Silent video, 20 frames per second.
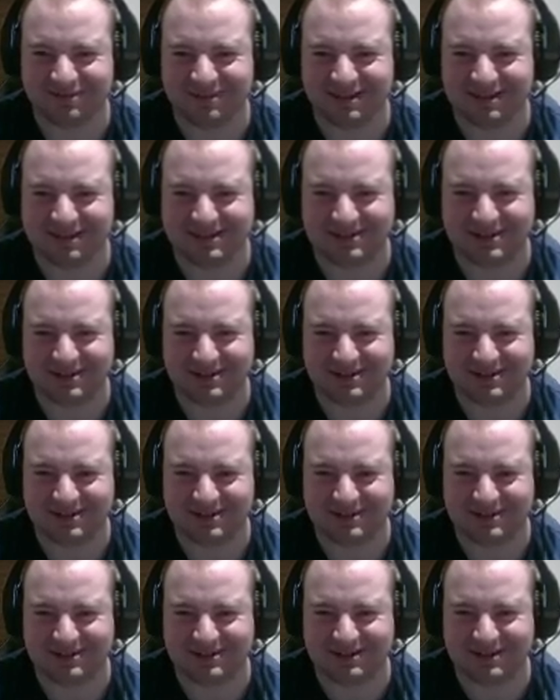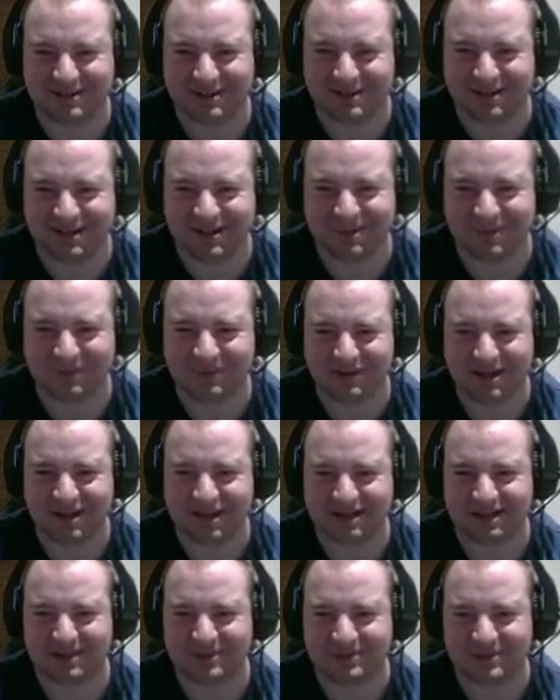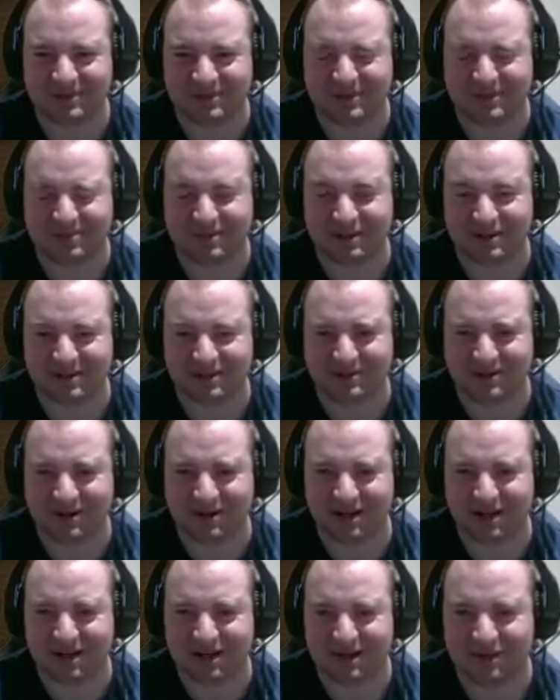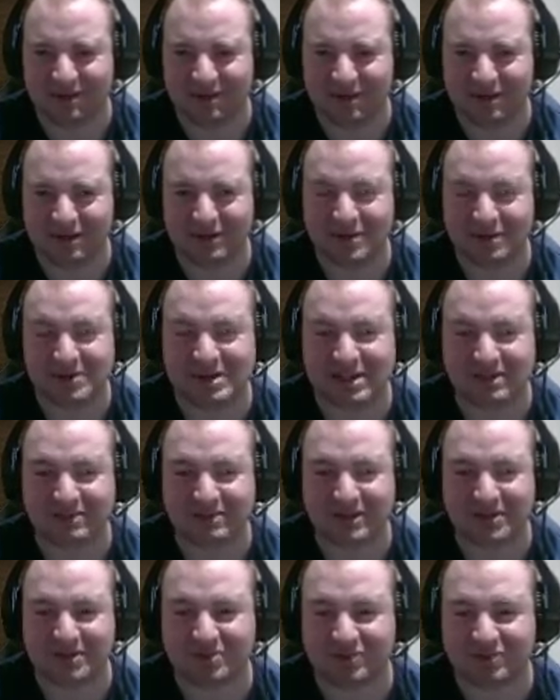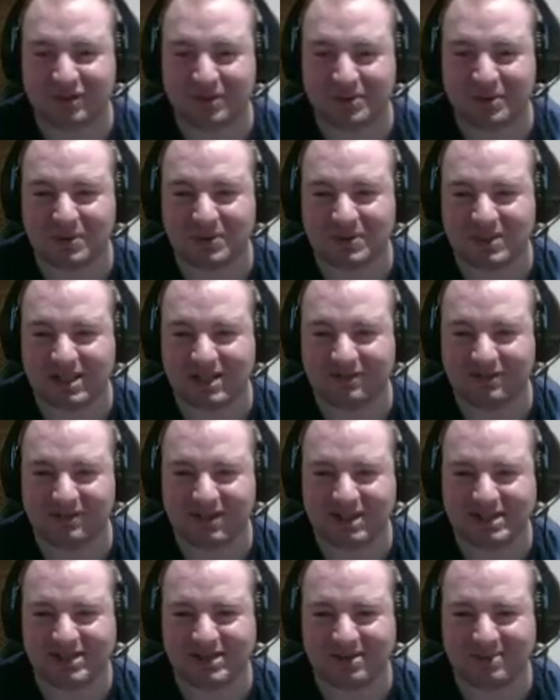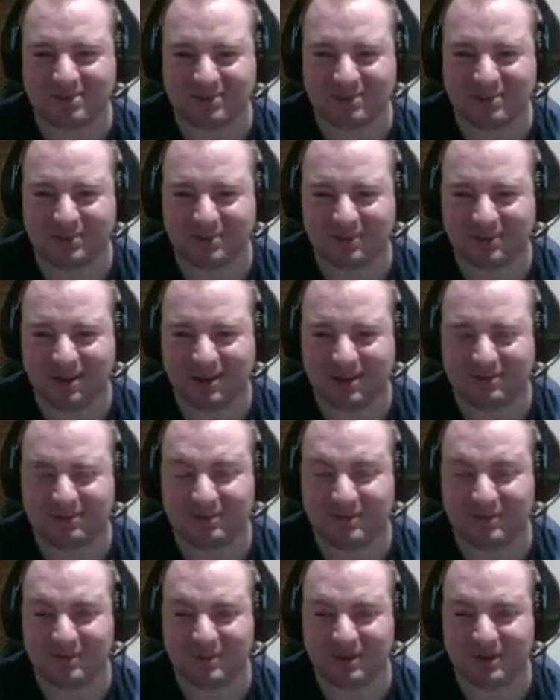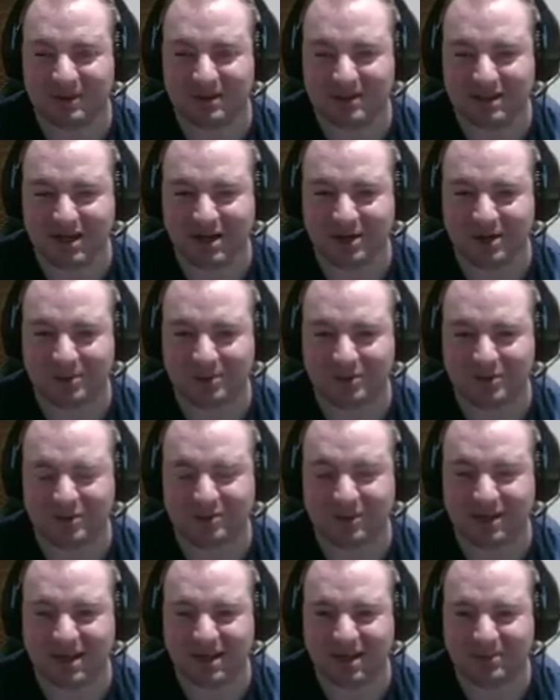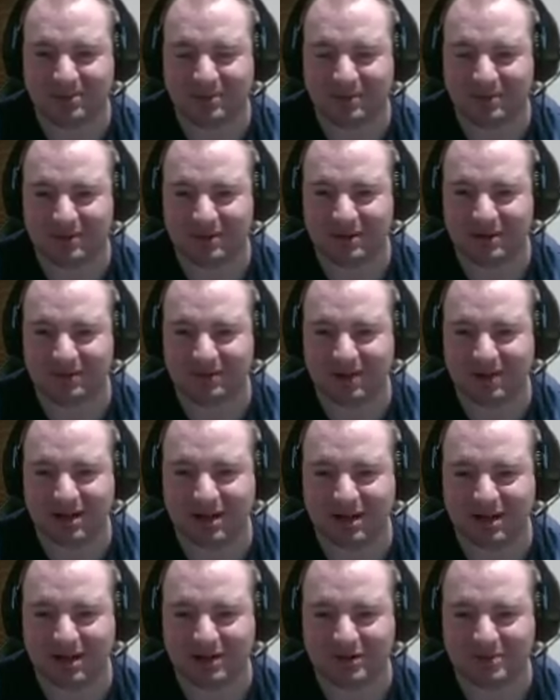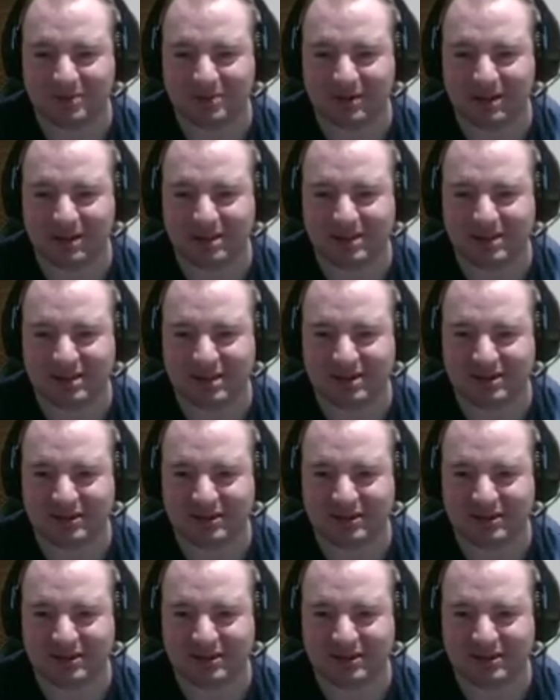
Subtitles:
So, hopefully I don't spin too early. Usually we do a precautionary jump to help spin them away a little bit easier.